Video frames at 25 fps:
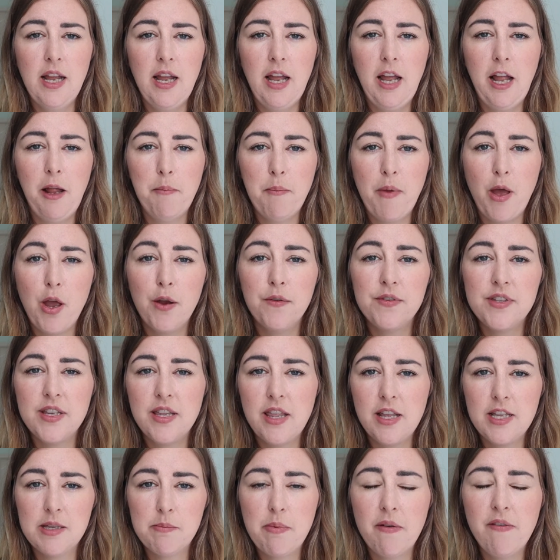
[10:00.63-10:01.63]
I obviously
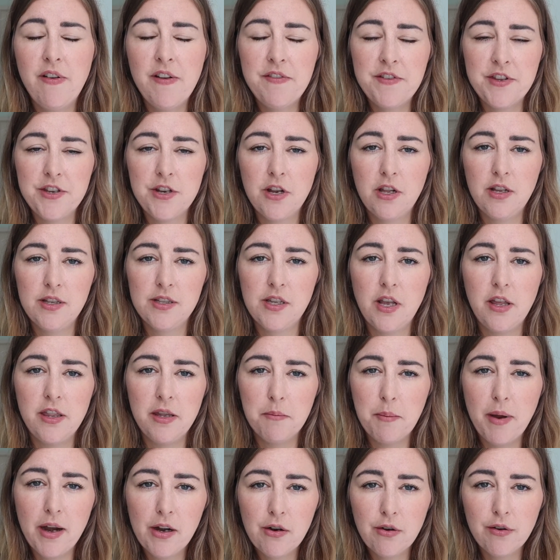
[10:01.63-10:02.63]
then spent $50 on
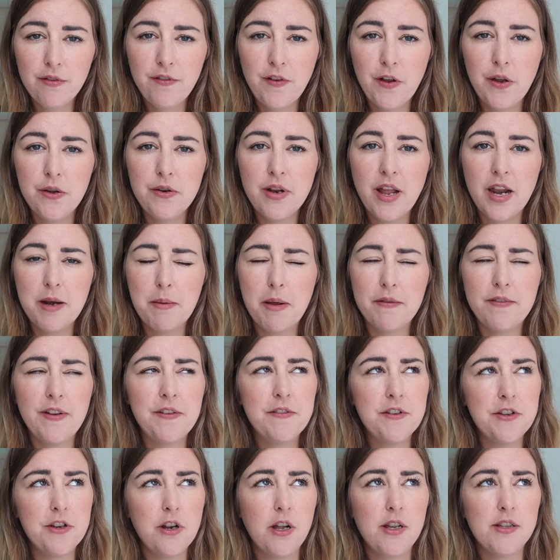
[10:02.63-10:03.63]
the microphone and about
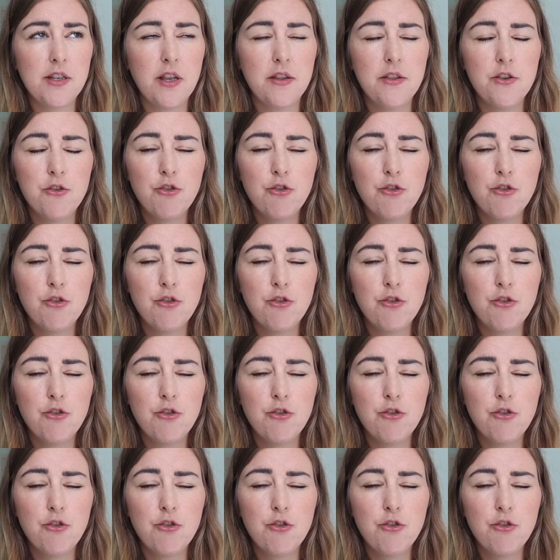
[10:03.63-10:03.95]
$50 on the